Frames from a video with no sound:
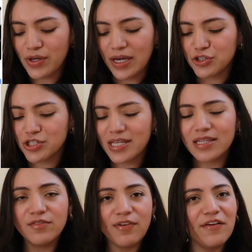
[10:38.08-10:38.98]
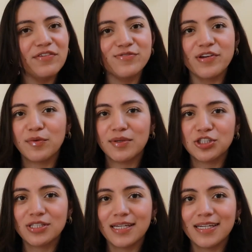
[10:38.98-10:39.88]
yeah, just like the vibe is very
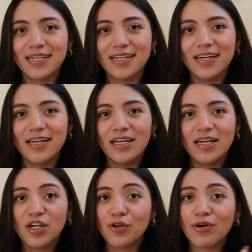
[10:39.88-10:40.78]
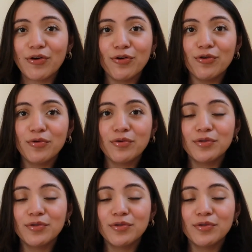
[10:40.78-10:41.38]
much like grow,